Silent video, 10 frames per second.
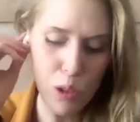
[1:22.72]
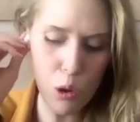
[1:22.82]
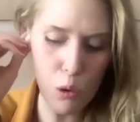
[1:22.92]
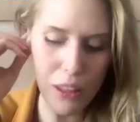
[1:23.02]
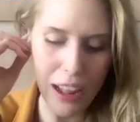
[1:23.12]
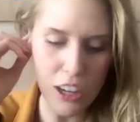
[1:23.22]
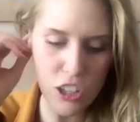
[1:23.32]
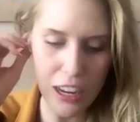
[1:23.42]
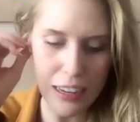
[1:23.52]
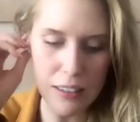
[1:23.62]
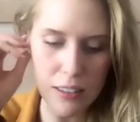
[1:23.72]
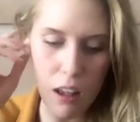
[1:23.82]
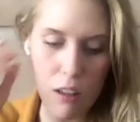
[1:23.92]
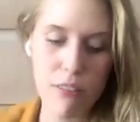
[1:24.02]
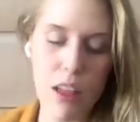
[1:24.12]
or the hashtag
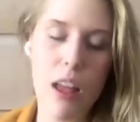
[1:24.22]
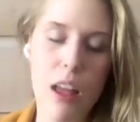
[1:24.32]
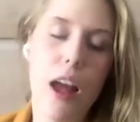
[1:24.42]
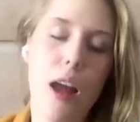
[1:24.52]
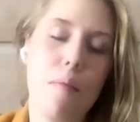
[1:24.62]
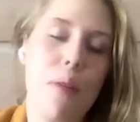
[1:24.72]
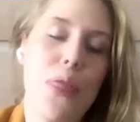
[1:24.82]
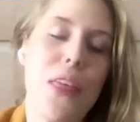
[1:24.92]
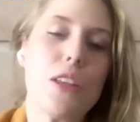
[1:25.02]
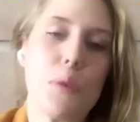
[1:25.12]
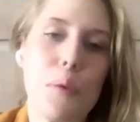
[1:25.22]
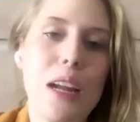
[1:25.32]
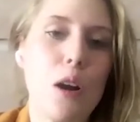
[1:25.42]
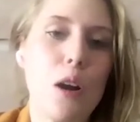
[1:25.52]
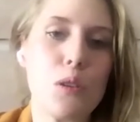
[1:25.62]
itself, that's where we
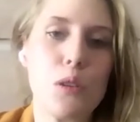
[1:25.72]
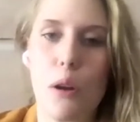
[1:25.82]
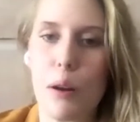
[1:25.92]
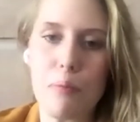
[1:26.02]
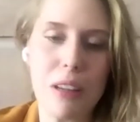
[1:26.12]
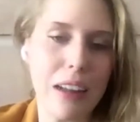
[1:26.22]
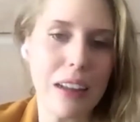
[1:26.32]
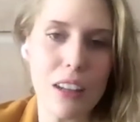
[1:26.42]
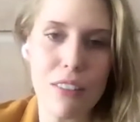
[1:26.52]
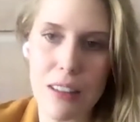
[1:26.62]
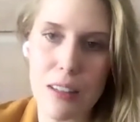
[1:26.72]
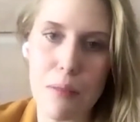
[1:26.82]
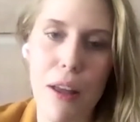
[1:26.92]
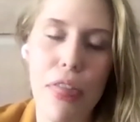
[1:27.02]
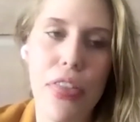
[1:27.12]
host our up to 90 events a
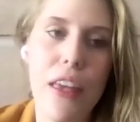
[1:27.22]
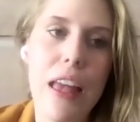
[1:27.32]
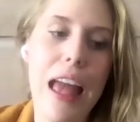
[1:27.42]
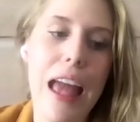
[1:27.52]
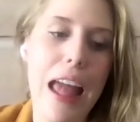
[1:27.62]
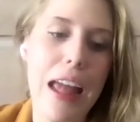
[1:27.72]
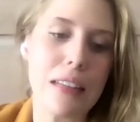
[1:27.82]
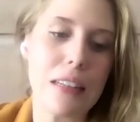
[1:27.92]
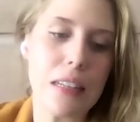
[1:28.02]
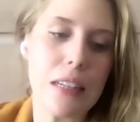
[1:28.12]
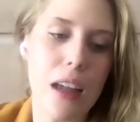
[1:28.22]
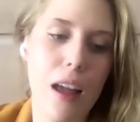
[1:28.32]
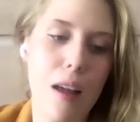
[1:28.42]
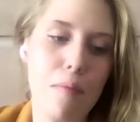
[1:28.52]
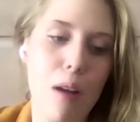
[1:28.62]
month. And
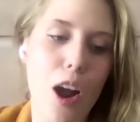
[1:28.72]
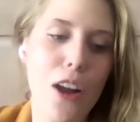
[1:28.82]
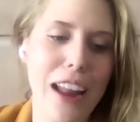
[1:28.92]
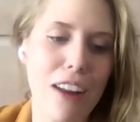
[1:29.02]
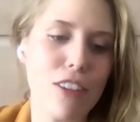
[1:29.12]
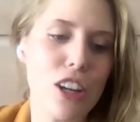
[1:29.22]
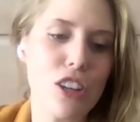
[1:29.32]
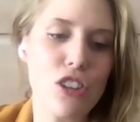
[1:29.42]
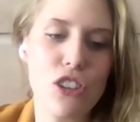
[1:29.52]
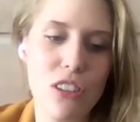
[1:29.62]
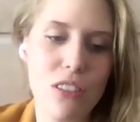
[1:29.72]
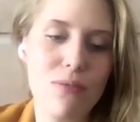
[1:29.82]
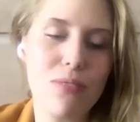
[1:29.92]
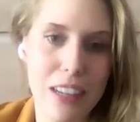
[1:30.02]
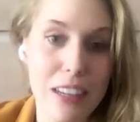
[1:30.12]
on average,
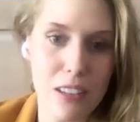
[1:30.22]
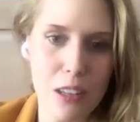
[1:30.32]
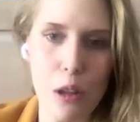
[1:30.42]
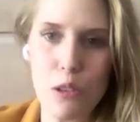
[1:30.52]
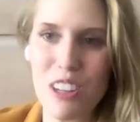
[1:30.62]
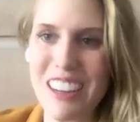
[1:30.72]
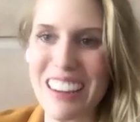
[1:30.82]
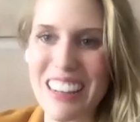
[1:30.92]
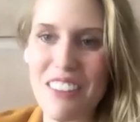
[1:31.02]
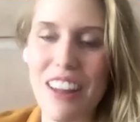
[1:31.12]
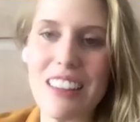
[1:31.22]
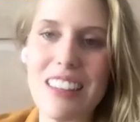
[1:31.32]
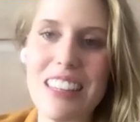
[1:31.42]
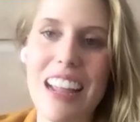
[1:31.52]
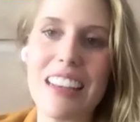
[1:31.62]
it is close to 90
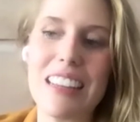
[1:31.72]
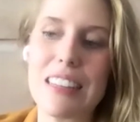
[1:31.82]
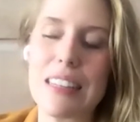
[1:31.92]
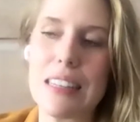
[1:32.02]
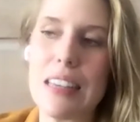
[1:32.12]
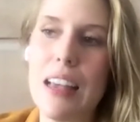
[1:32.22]
events, and it's